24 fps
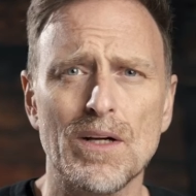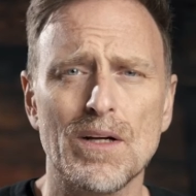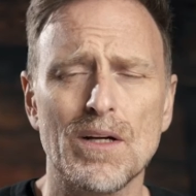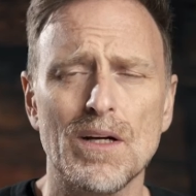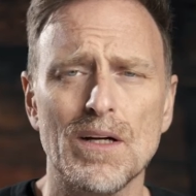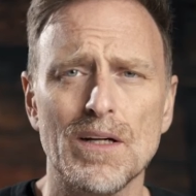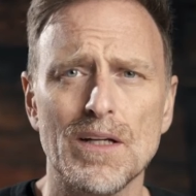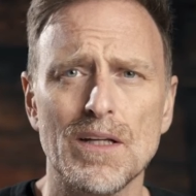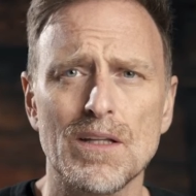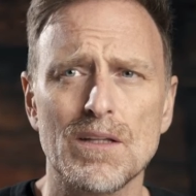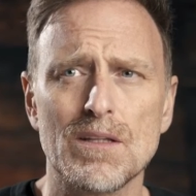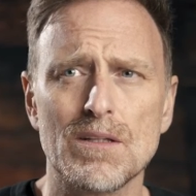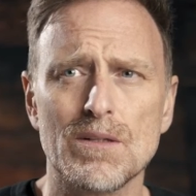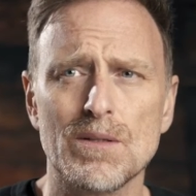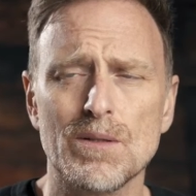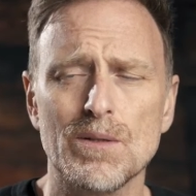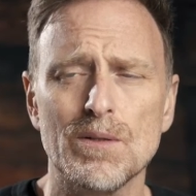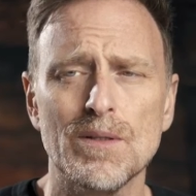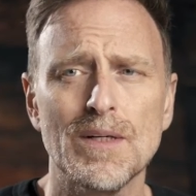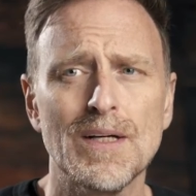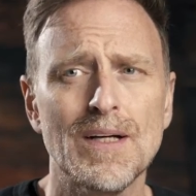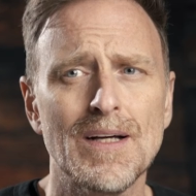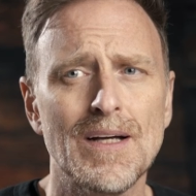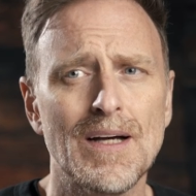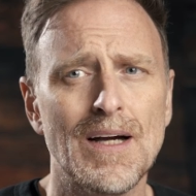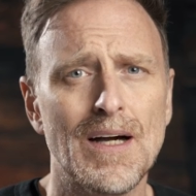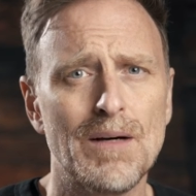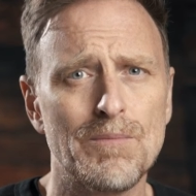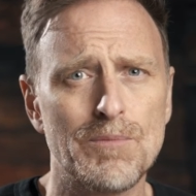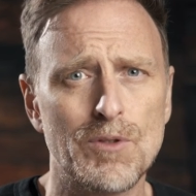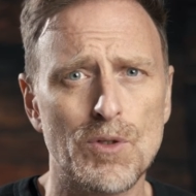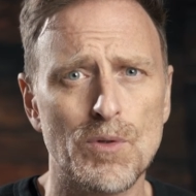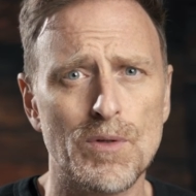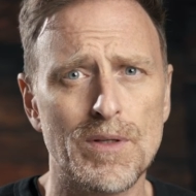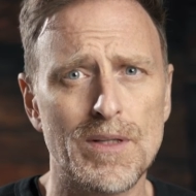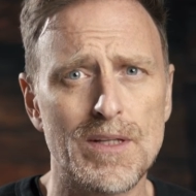cutting through.
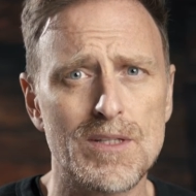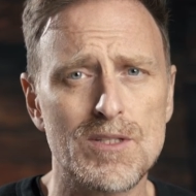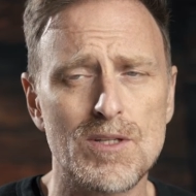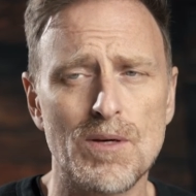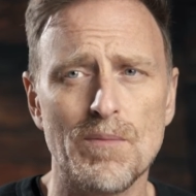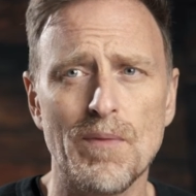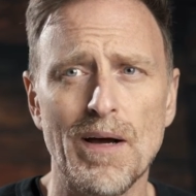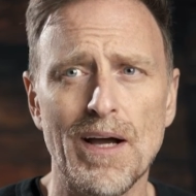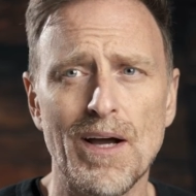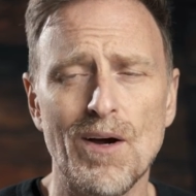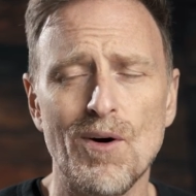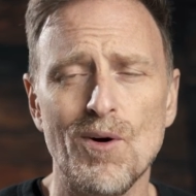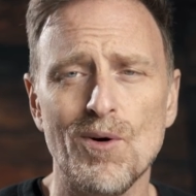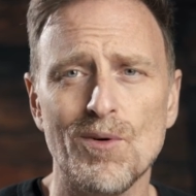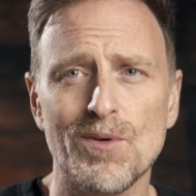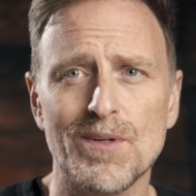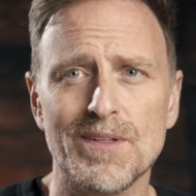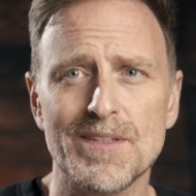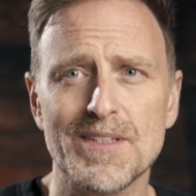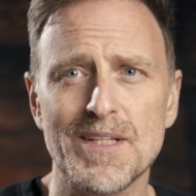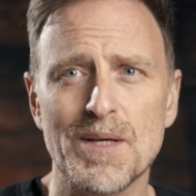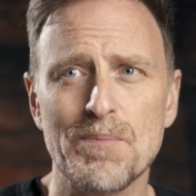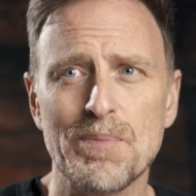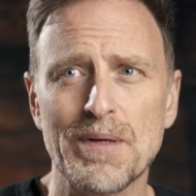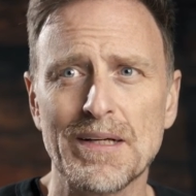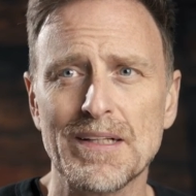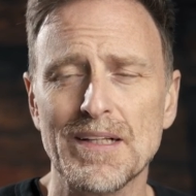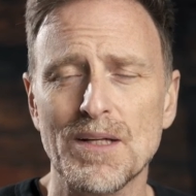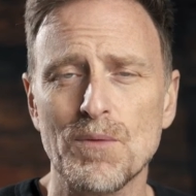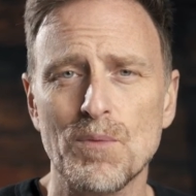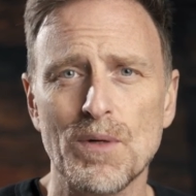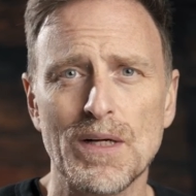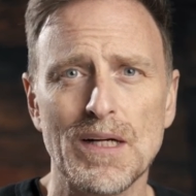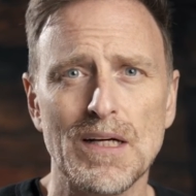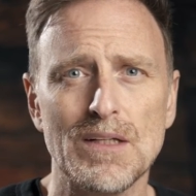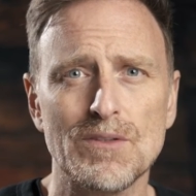I'm doing this on my own. Typically
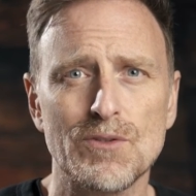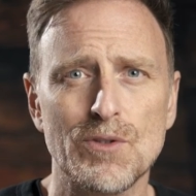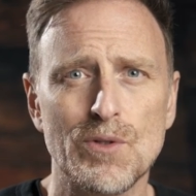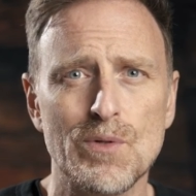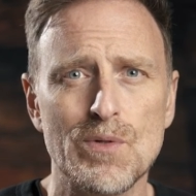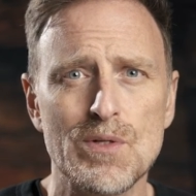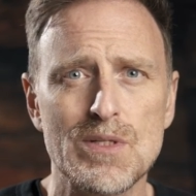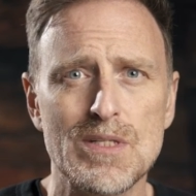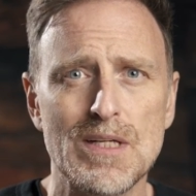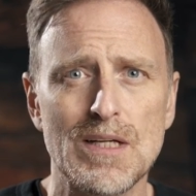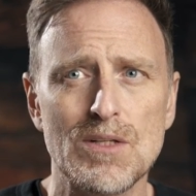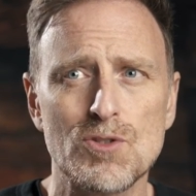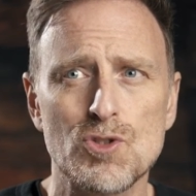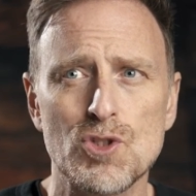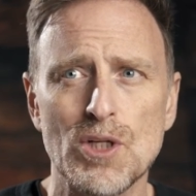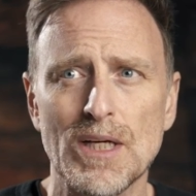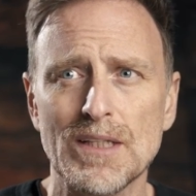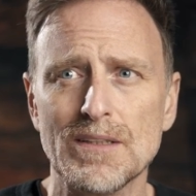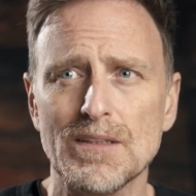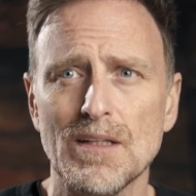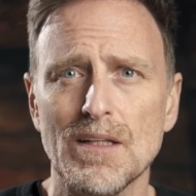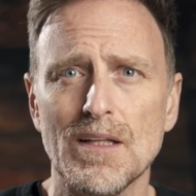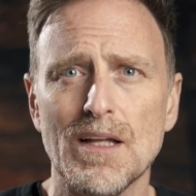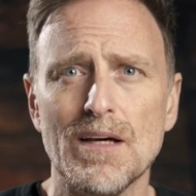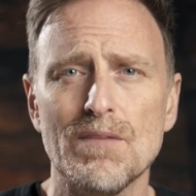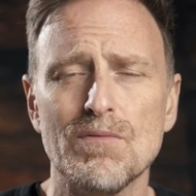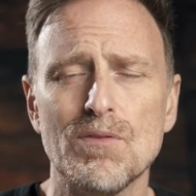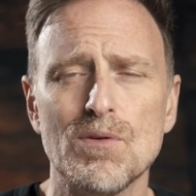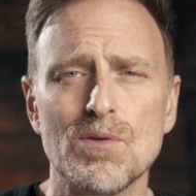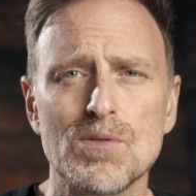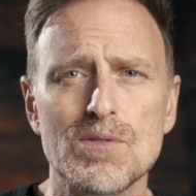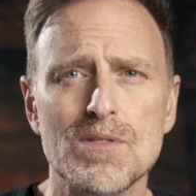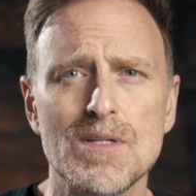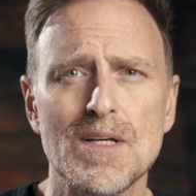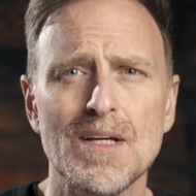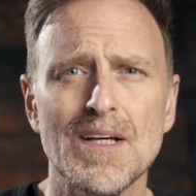what I'll do is I'll check the
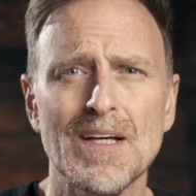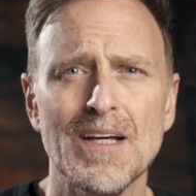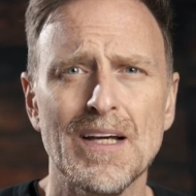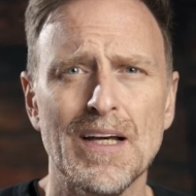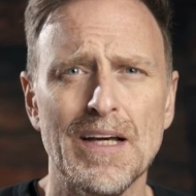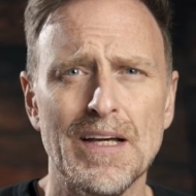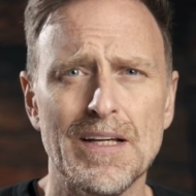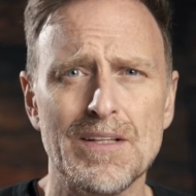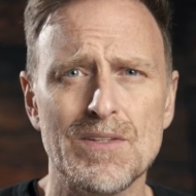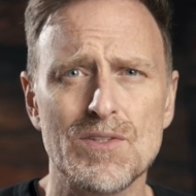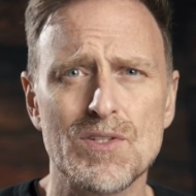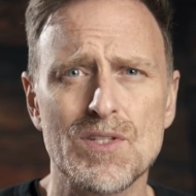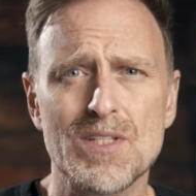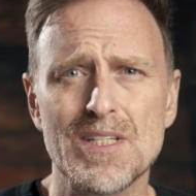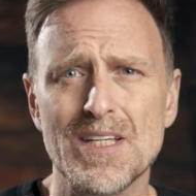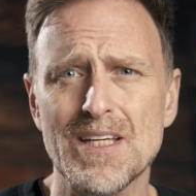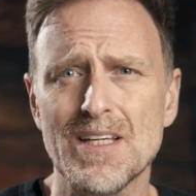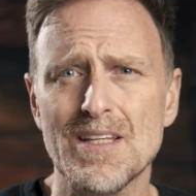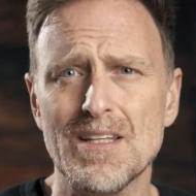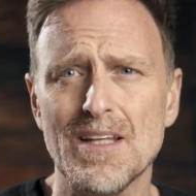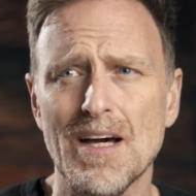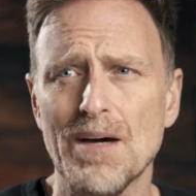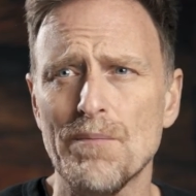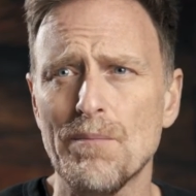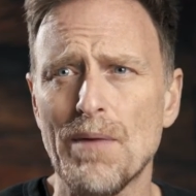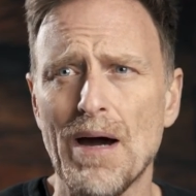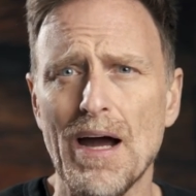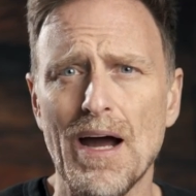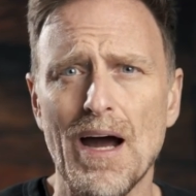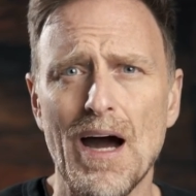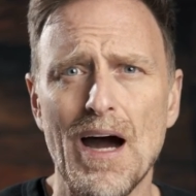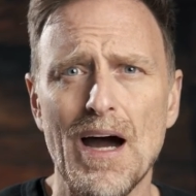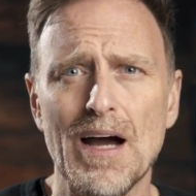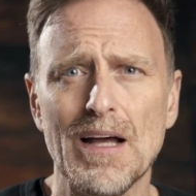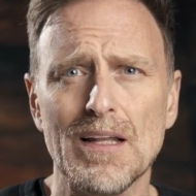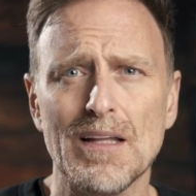levels and see that my
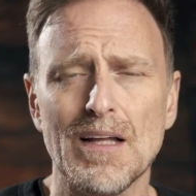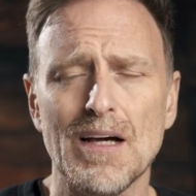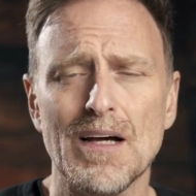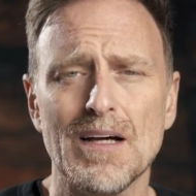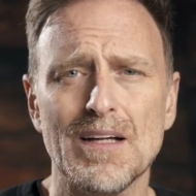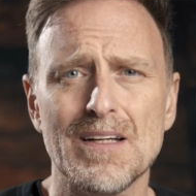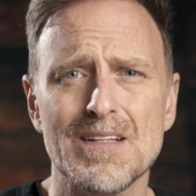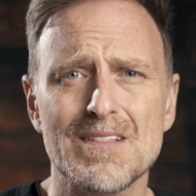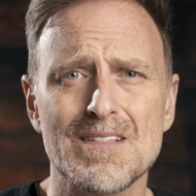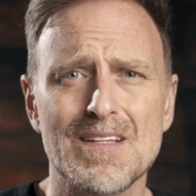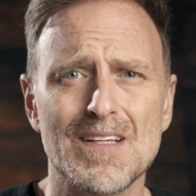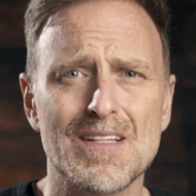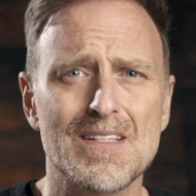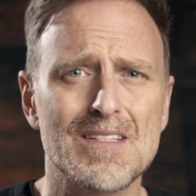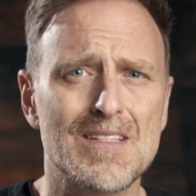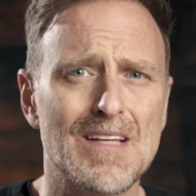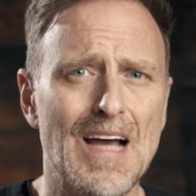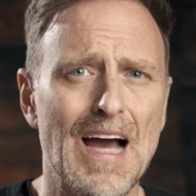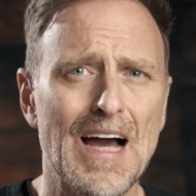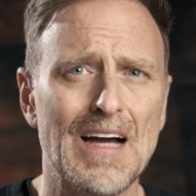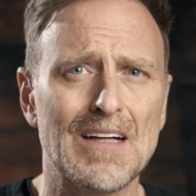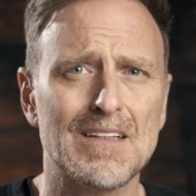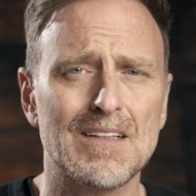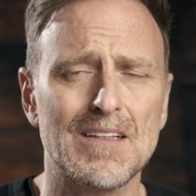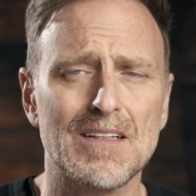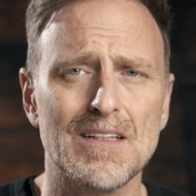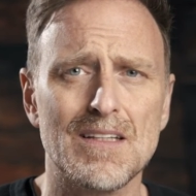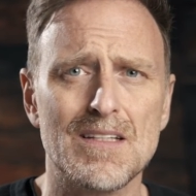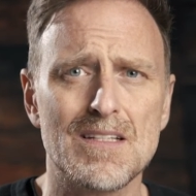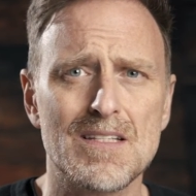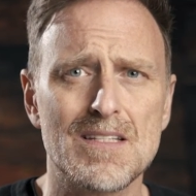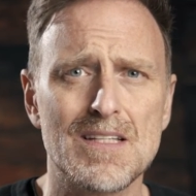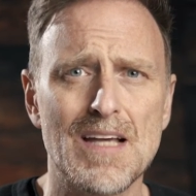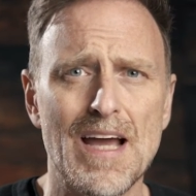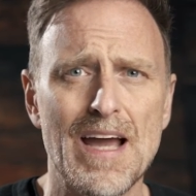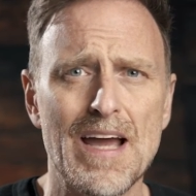eye line is exactly
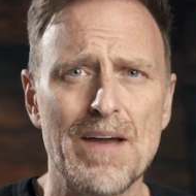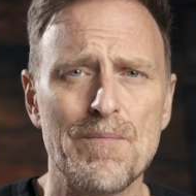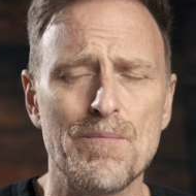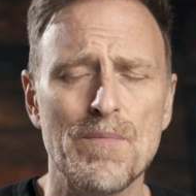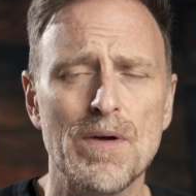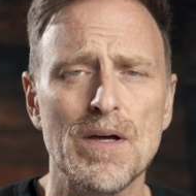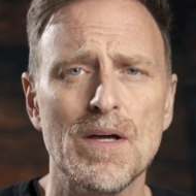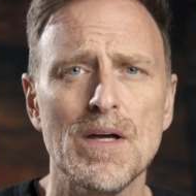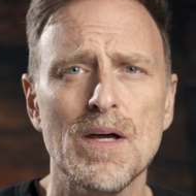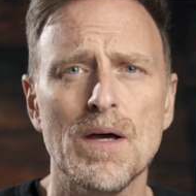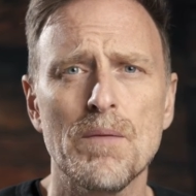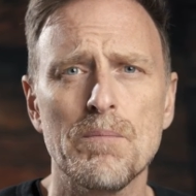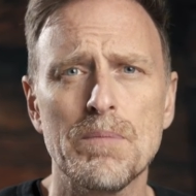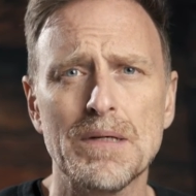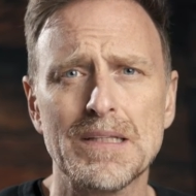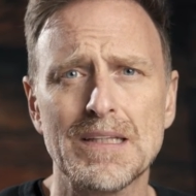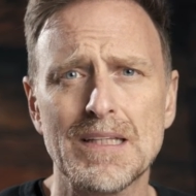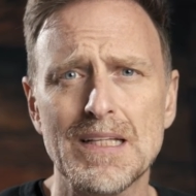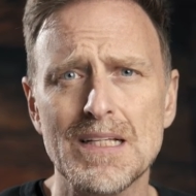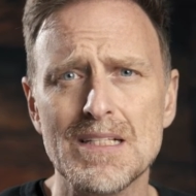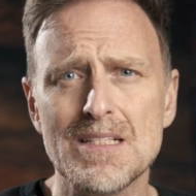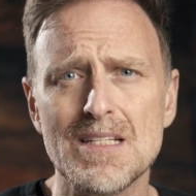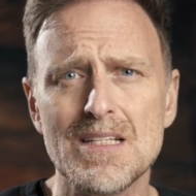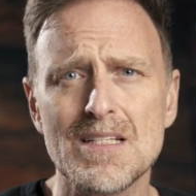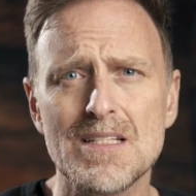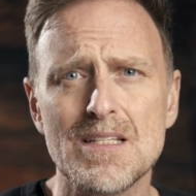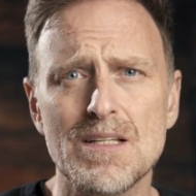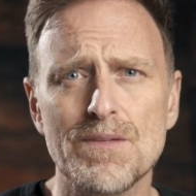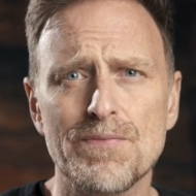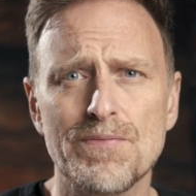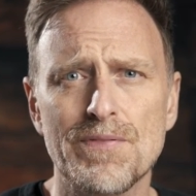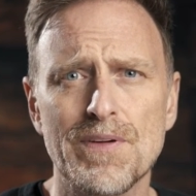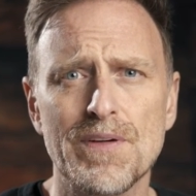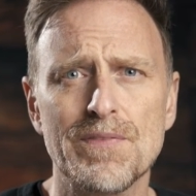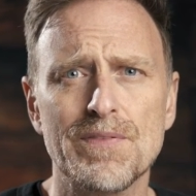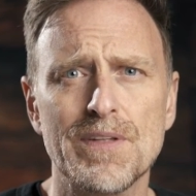the same, but this is the
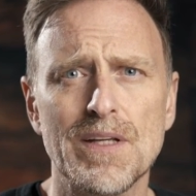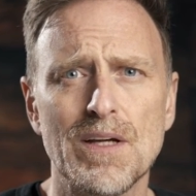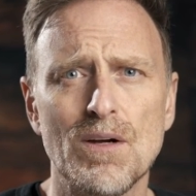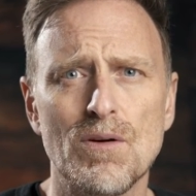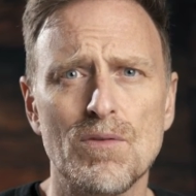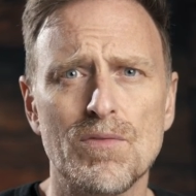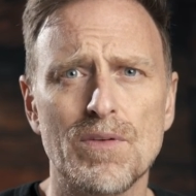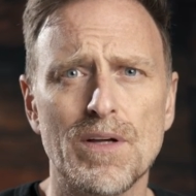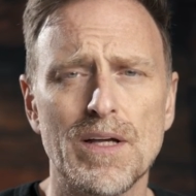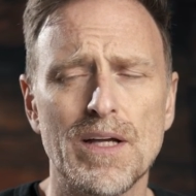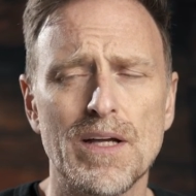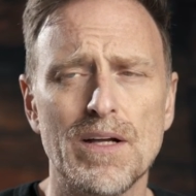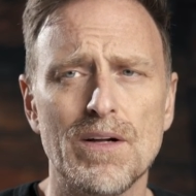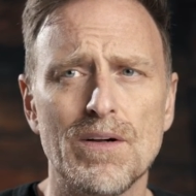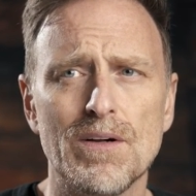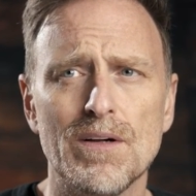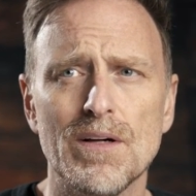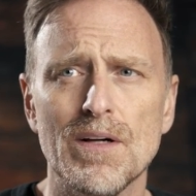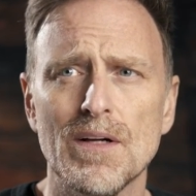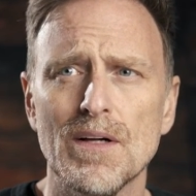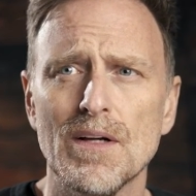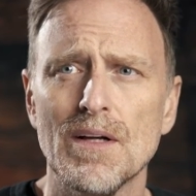50 over here,